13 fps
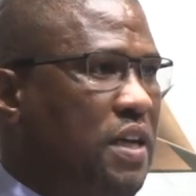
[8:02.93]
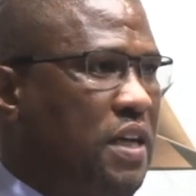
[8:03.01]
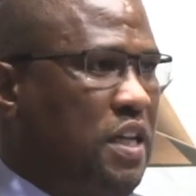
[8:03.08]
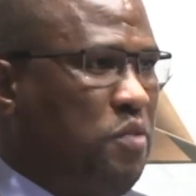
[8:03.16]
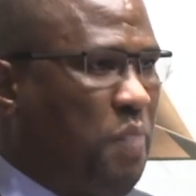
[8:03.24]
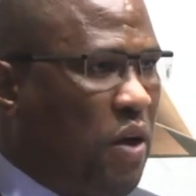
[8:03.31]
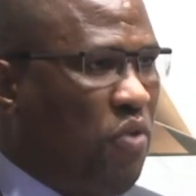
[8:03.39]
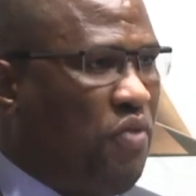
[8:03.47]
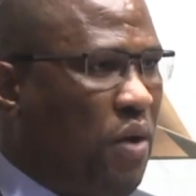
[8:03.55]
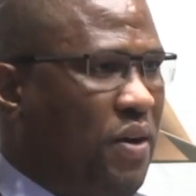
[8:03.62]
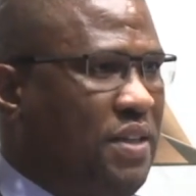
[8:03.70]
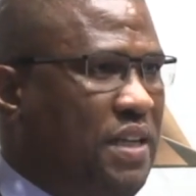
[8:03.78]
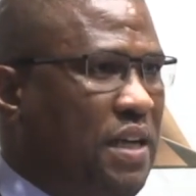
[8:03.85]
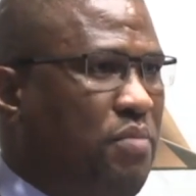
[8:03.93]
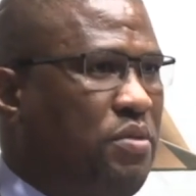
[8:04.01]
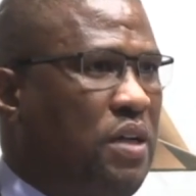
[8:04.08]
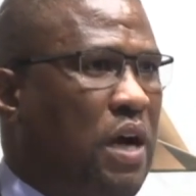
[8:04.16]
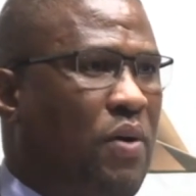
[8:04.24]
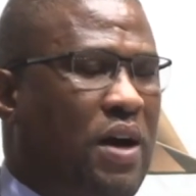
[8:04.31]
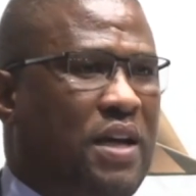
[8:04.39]
It is part of our
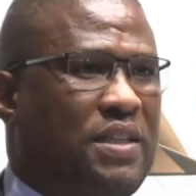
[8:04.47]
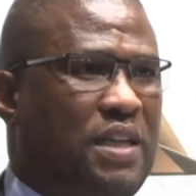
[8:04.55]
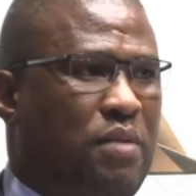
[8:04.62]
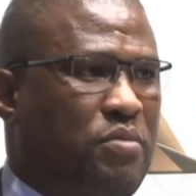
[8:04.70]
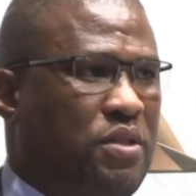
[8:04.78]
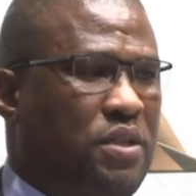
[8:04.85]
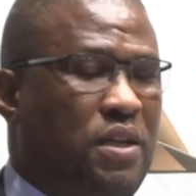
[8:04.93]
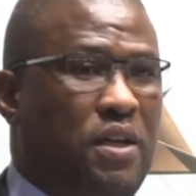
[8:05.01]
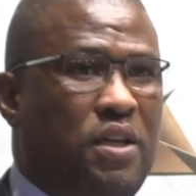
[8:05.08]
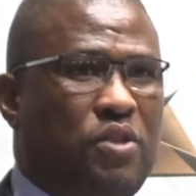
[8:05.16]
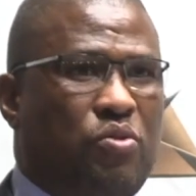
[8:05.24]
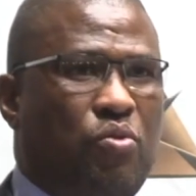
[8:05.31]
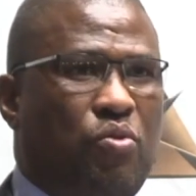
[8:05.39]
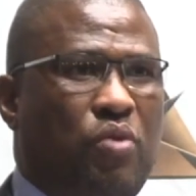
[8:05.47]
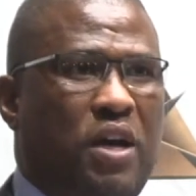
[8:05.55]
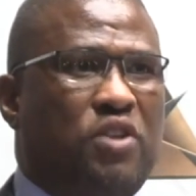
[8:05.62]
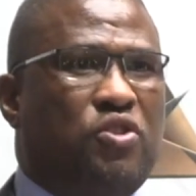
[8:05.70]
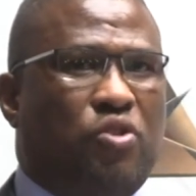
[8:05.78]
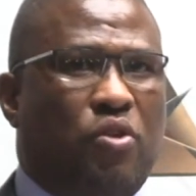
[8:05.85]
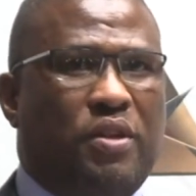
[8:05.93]
attempt, our attempt to
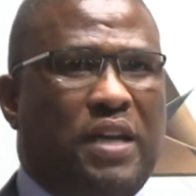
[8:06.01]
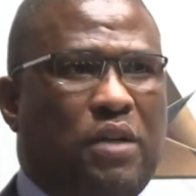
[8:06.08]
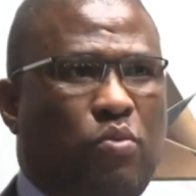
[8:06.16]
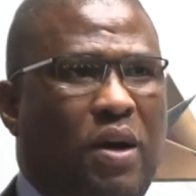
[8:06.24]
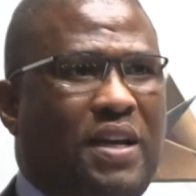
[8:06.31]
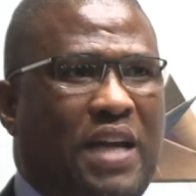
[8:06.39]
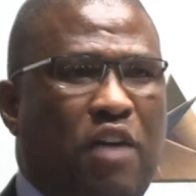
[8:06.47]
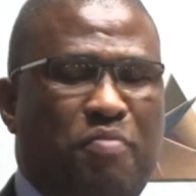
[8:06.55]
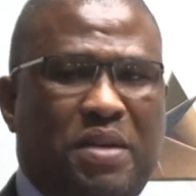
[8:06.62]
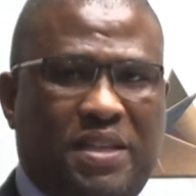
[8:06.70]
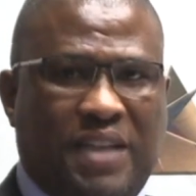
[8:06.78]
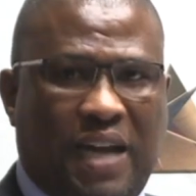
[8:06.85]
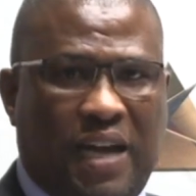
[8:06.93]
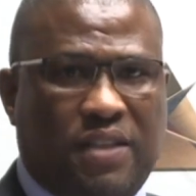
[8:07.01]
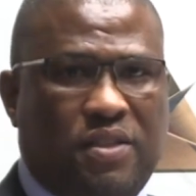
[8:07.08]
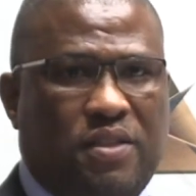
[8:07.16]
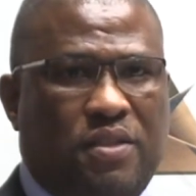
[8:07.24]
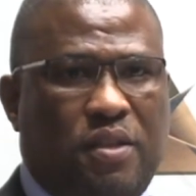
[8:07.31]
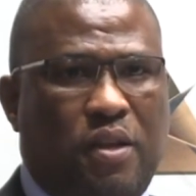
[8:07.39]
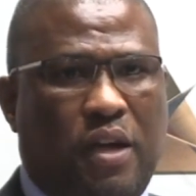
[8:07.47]
ensure that what government
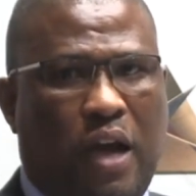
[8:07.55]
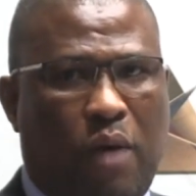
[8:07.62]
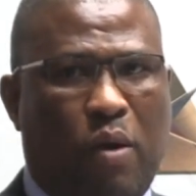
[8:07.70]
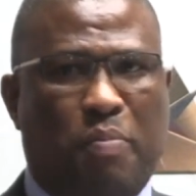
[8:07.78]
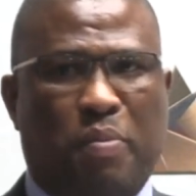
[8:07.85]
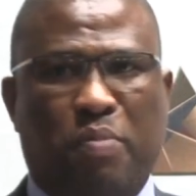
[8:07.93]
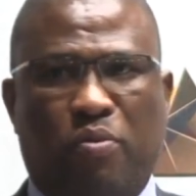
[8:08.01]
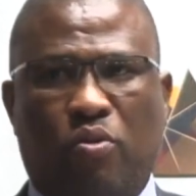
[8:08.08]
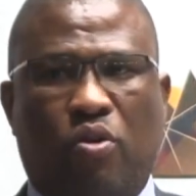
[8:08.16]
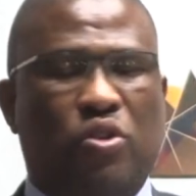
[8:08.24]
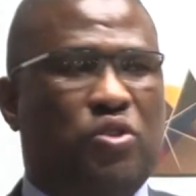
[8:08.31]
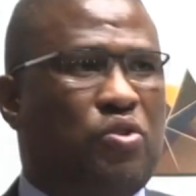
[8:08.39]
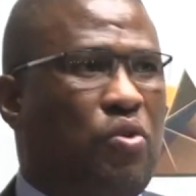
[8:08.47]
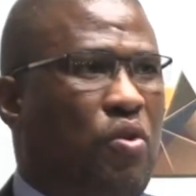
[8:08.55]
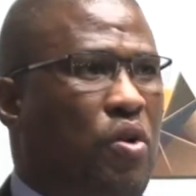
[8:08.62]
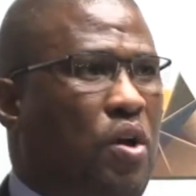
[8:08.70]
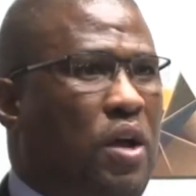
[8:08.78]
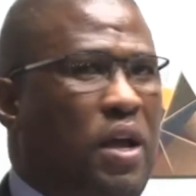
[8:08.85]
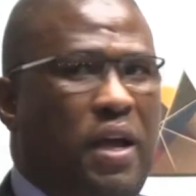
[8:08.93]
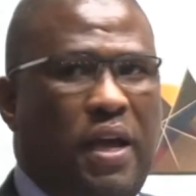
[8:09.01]
does, our people also
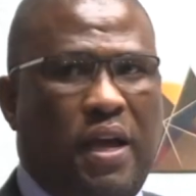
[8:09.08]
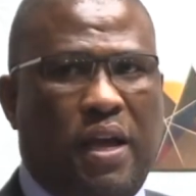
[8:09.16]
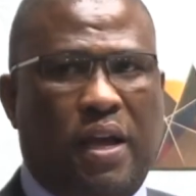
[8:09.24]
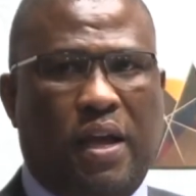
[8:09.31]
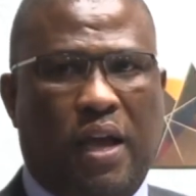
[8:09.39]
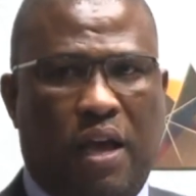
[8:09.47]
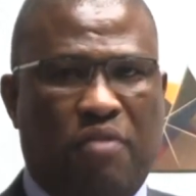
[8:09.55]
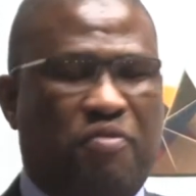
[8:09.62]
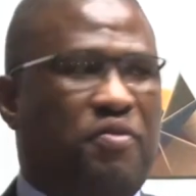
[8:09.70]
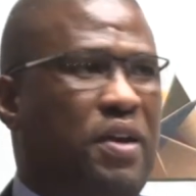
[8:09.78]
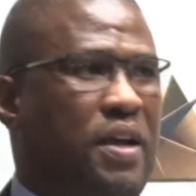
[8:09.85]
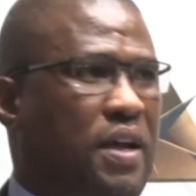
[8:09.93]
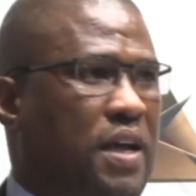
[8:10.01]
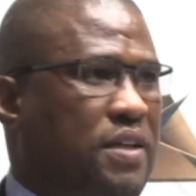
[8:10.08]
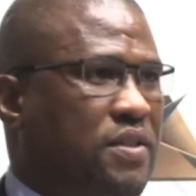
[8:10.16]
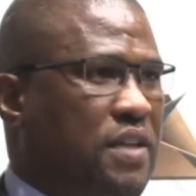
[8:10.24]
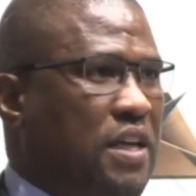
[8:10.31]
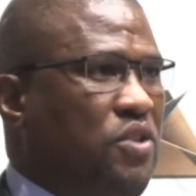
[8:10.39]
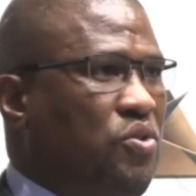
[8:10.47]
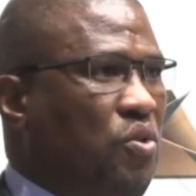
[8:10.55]
uh, have a, a
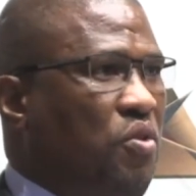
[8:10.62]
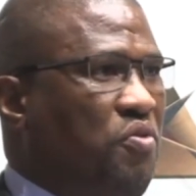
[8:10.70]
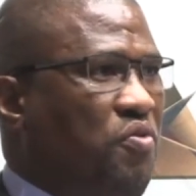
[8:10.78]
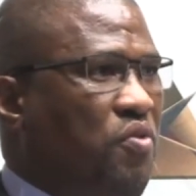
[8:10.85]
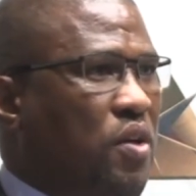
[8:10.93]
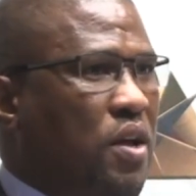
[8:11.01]
sense of